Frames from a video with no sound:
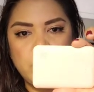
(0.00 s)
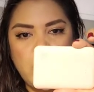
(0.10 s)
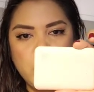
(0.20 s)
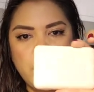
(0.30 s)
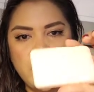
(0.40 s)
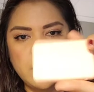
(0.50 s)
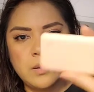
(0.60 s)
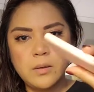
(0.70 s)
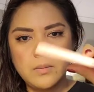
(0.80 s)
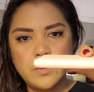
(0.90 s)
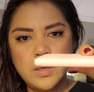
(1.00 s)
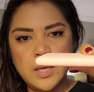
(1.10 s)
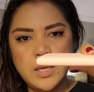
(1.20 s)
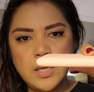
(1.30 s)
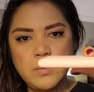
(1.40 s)
power bank that I
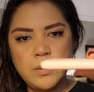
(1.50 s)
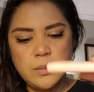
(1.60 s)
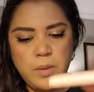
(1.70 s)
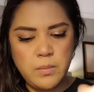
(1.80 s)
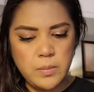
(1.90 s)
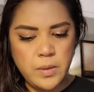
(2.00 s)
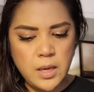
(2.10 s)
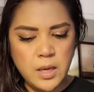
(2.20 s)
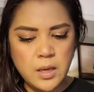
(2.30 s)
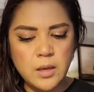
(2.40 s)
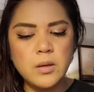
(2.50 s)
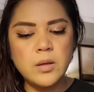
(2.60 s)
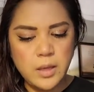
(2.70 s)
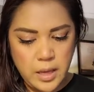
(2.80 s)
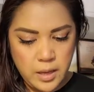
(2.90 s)
keep. It's baby pink.
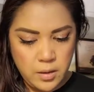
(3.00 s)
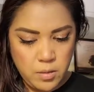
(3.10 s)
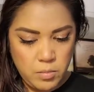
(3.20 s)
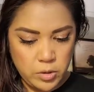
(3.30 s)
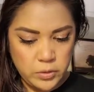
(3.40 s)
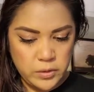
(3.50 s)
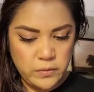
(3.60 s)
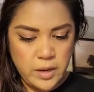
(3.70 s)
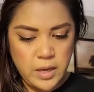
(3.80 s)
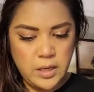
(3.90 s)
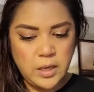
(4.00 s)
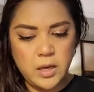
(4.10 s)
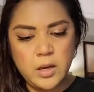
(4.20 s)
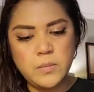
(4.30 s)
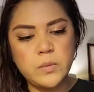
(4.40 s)
Again, Marshall's fine, and it
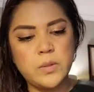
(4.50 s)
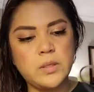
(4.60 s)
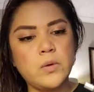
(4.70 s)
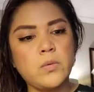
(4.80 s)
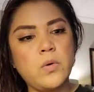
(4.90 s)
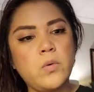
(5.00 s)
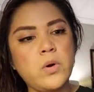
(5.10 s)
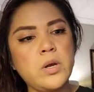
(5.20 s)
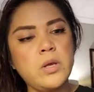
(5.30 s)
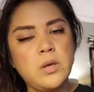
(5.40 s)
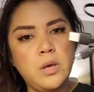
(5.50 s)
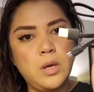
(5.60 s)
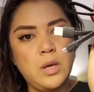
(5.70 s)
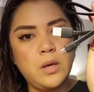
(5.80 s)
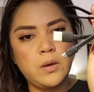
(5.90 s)
comes with its own cord.
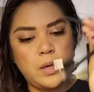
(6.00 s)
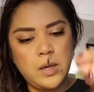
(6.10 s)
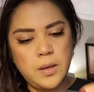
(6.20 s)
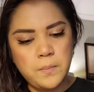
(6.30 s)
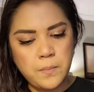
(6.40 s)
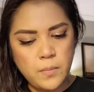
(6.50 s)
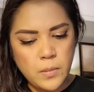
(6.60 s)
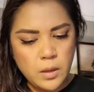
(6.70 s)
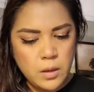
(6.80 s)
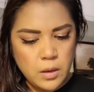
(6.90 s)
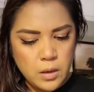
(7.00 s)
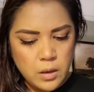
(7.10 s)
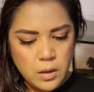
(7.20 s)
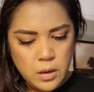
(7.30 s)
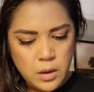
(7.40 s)
Okay.
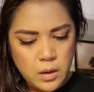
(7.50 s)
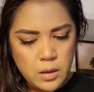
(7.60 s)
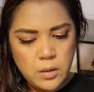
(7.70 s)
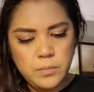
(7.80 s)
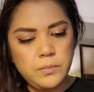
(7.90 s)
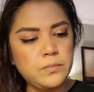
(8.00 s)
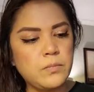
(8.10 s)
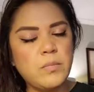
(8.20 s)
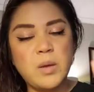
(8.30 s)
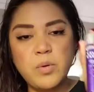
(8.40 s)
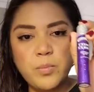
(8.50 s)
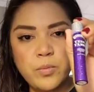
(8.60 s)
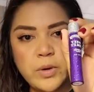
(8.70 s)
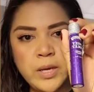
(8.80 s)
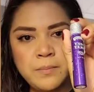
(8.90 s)
Um, my
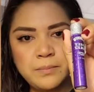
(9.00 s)
poopery.